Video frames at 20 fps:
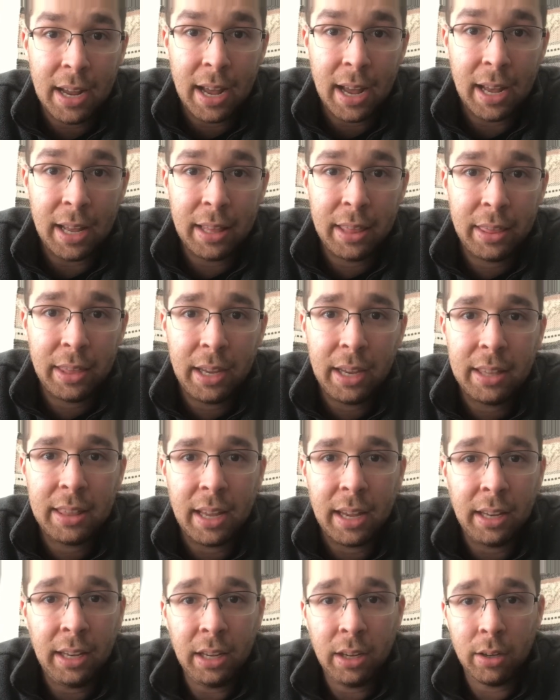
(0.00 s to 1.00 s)
I think
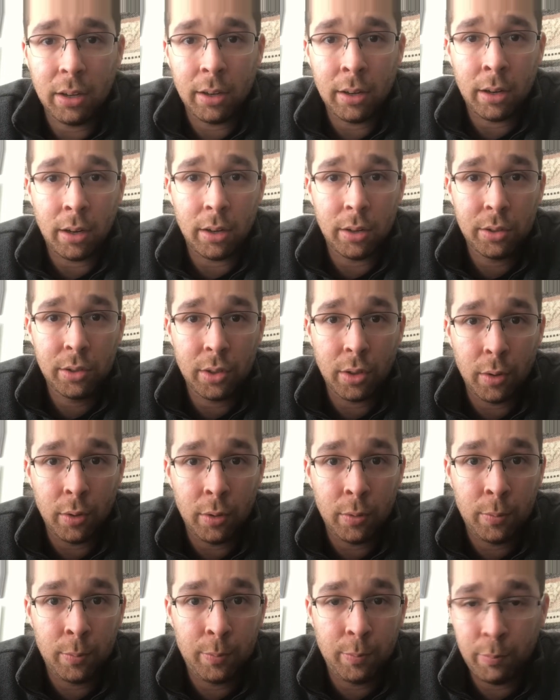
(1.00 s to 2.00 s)
that he could
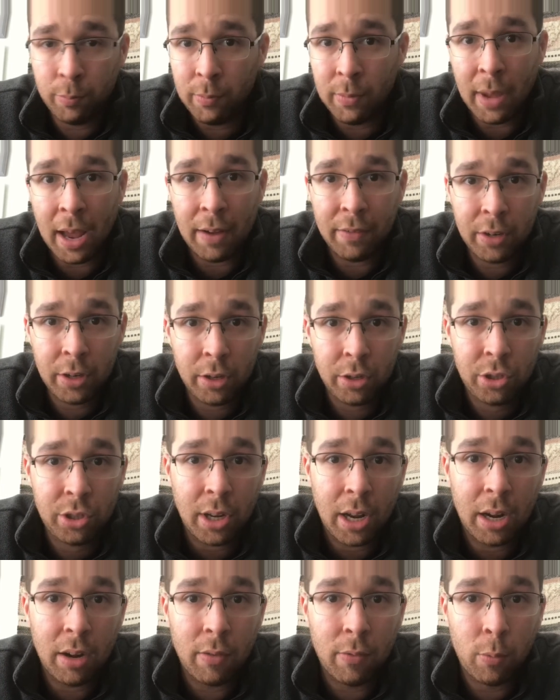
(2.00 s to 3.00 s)
also have a good
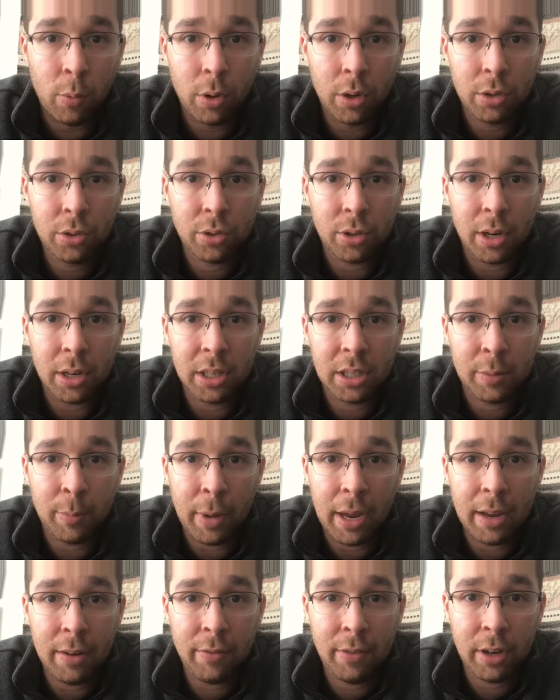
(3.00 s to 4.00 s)
shot of World's Strongest
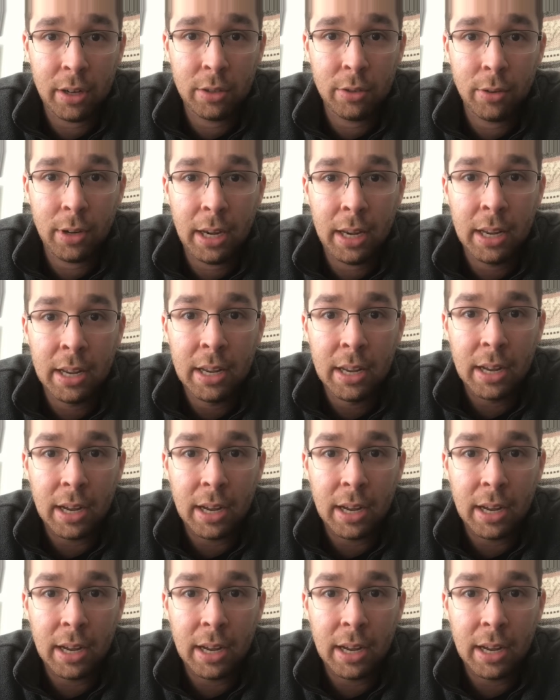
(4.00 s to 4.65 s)
Man victory.